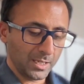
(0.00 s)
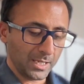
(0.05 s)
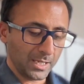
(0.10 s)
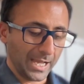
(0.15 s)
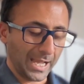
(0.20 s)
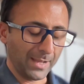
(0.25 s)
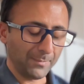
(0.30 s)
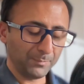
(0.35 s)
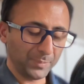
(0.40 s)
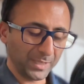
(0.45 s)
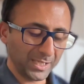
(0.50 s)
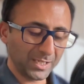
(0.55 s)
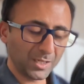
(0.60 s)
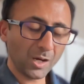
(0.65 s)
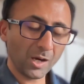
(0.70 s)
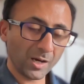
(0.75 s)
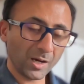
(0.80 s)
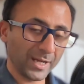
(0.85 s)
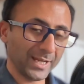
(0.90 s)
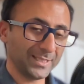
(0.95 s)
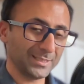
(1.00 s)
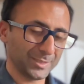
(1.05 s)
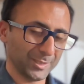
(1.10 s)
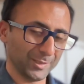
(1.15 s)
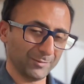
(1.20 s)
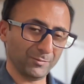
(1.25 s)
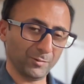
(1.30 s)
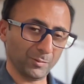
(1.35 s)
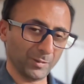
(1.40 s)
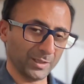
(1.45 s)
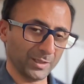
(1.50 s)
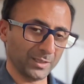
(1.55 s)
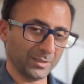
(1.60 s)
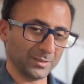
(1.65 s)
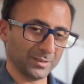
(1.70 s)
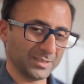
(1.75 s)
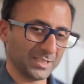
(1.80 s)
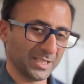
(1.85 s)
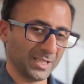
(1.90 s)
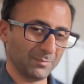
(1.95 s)
And be kind to everyone in your
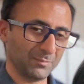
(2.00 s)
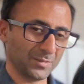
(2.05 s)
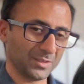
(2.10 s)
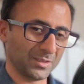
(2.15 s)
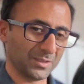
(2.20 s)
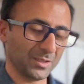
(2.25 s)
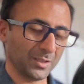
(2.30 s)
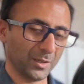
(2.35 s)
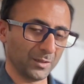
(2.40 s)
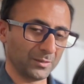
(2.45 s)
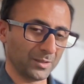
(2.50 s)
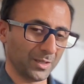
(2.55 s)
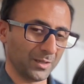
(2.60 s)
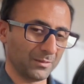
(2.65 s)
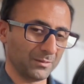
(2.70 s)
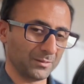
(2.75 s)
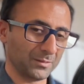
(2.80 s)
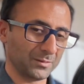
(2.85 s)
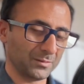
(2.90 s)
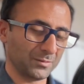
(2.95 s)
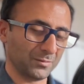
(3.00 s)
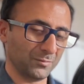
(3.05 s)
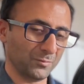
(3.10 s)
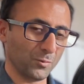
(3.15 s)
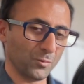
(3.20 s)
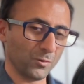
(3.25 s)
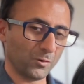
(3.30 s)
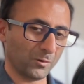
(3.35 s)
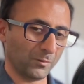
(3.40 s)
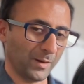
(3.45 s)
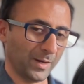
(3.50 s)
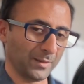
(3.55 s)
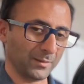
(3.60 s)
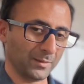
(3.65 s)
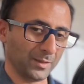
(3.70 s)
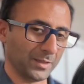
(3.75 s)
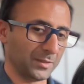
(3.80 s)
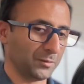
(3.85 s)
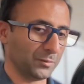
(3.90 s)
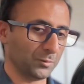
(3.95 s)
team. Don't walk around
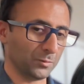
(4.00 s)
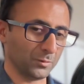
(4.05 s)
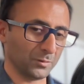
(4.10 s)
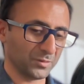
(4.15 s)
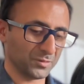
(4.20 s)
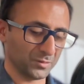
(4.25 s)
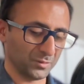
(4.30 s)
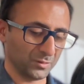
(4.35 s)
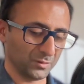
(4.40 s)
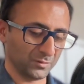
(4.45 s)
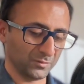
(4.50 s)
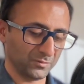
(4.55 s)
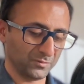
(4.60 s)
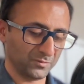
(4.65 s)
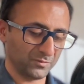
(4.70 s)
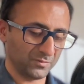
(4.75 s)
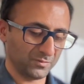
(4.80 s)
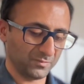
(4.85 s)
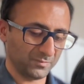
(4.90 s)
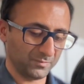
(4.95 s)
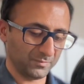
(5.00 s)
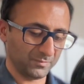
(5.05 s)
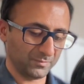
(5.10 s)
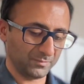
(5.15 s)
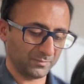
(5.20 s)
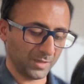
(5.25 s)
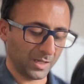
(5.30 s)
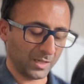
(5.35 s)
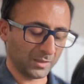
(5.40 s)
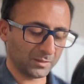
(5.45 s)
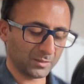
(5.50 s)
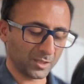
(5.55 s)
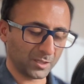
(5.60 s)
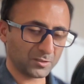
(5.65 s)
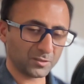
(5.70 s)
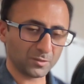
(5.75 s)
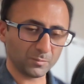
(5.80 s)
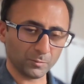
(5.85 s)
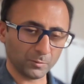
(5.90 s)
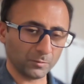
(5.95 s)
like you're sort of
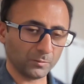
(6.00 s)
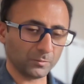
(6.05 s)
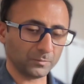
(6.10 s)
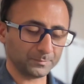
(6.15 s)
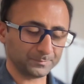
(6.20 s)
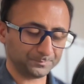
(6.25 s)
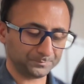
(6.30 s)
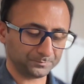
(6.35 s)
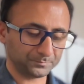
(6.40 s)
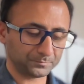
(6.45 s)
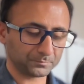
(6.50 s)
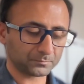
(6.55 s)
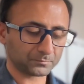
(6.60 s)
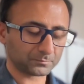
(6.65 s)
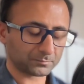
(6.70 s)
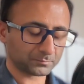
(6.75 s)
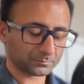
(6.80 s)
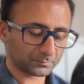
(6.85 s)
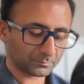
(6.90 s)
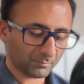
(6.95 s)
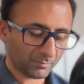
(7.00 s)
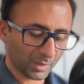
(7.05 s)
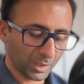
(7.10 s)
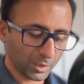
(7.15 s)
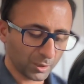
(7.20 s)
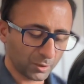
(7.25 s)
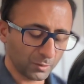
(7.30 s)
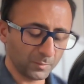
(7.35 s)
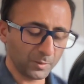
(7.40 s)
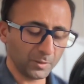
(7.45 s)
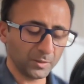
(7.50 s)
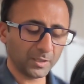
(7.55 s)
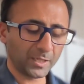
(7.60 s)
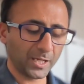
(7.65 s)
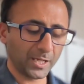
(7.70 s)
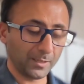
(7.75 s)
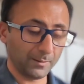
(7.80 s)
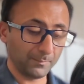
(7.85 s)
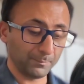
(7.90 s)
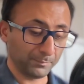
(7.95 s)
untouchable.
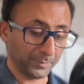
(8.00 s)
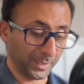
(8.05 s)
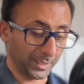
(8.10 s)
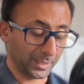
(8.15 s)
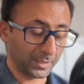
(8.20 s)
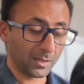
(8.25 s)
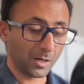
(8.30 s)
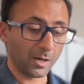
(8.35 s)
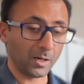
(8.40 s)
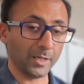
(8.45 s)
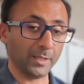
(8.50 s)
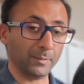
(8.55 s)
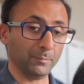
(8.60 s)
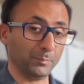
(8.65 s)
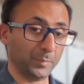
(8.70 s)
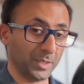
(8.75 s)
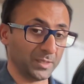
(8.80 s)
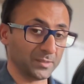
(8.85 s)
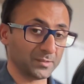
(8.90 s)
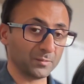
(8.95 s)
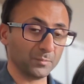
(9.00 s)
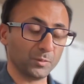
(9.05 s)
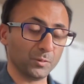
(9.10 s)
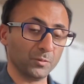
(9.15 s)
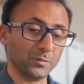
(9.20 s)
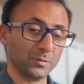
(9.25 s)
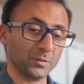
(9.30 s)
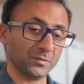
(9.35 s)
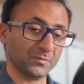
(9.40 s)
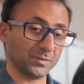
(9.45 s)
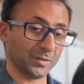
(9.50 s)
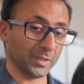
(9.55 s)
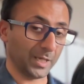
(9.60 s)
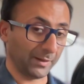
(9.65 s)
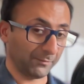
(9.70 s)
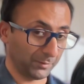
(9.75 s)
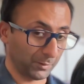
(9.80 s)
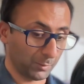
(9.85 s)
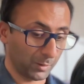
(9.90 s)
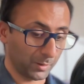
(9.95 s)
Communicate, be kind, be supportive to
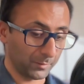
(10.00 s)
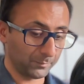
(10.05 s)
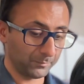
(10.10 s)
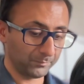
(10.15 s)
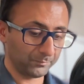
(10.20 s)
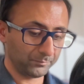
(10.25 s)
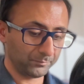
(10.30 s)
everyone.